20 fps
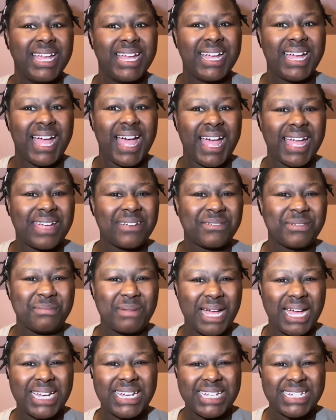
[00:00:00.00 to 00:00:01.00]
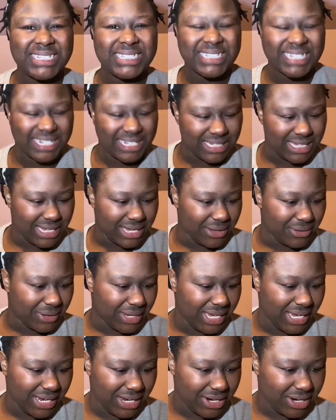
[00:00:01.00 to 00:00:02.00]
Hi everybody, Shantal
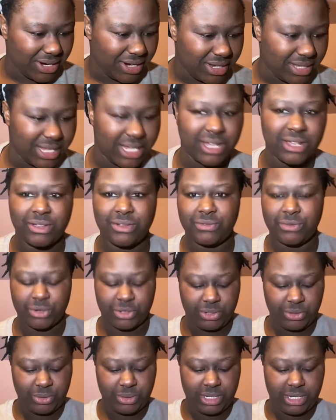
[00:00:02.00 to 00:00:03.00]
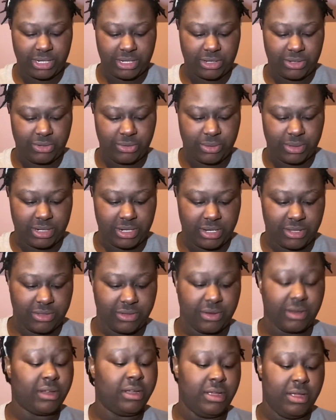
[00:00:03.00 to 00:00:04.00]
here. Thank you for tuning in to
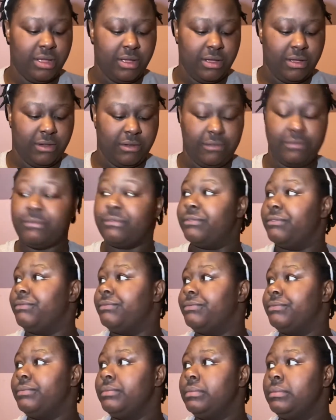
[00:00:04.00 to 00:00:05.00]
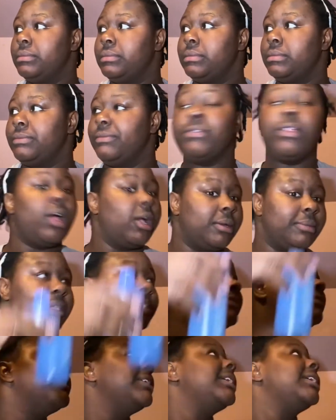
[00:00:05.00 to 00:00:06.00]
another Vlogmas
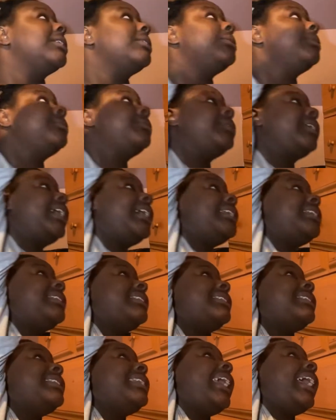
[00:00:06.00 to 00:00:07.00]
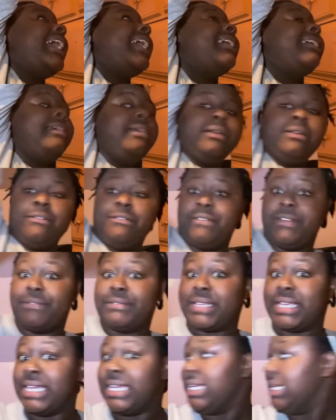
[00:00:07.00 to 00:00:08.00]
video. We're at day
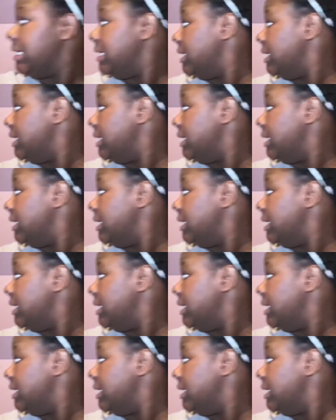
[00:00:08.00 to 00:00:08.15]
15.